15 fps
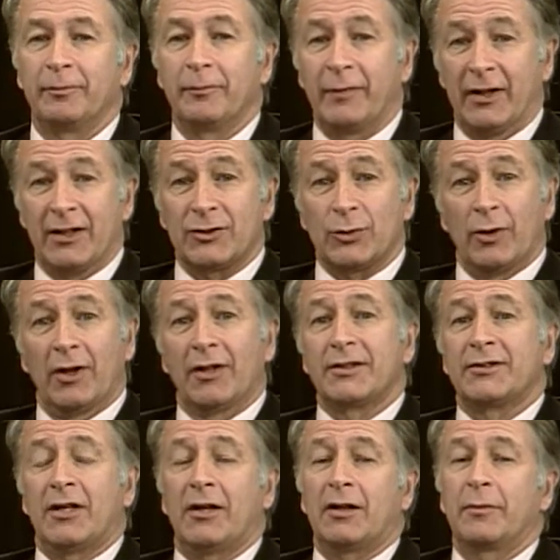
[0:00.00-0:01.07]
because we're going to
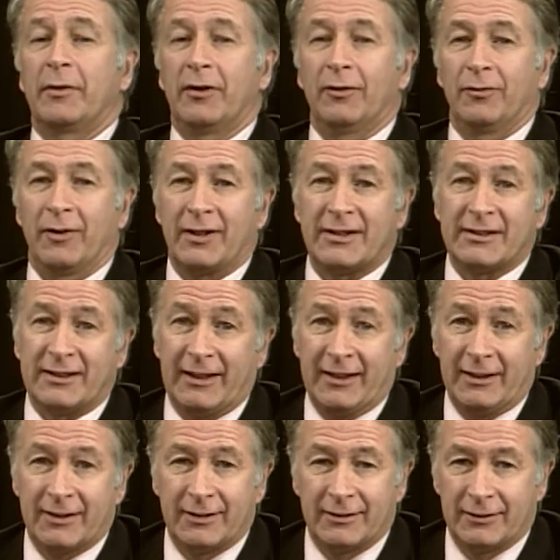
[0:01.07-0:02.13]
talk about what it's
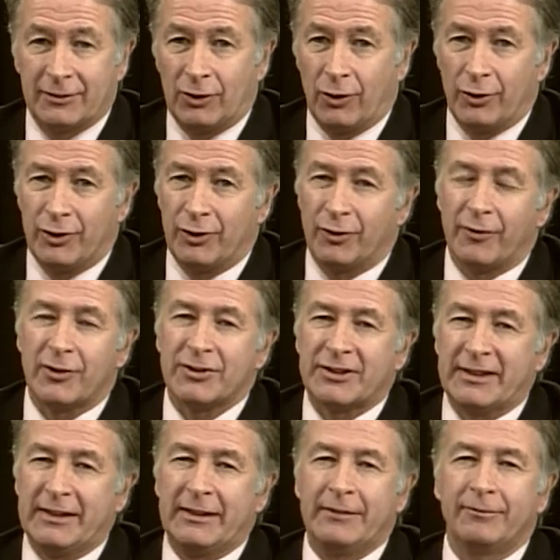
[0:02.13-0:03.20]
like to go to
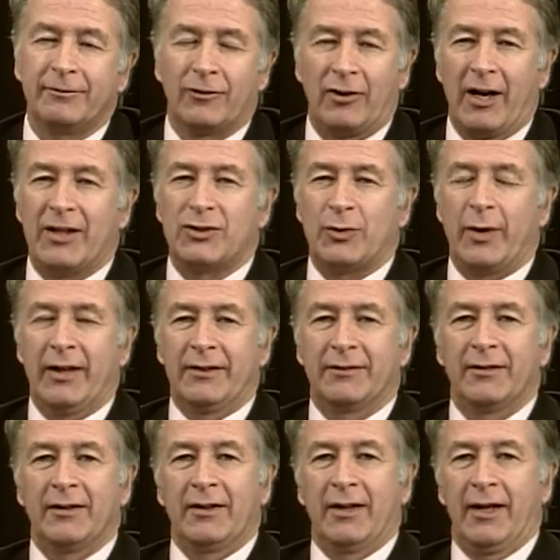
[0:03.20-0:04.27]
university, graduate,
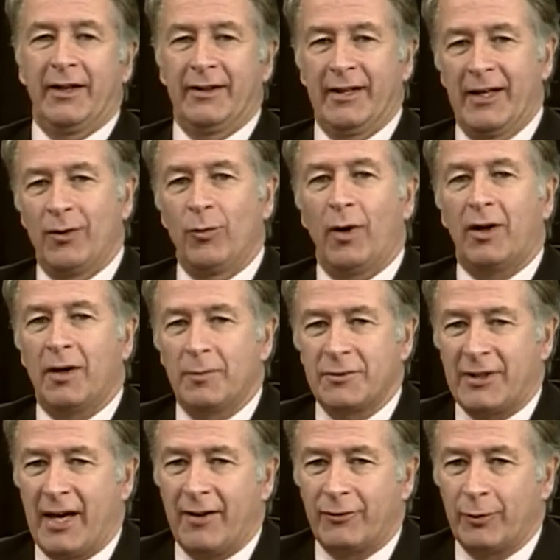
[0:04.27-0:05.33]
and then what
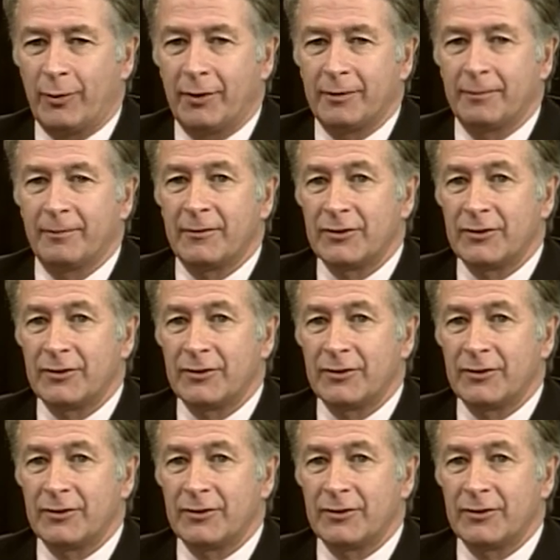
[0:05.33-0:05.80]
comes afterward.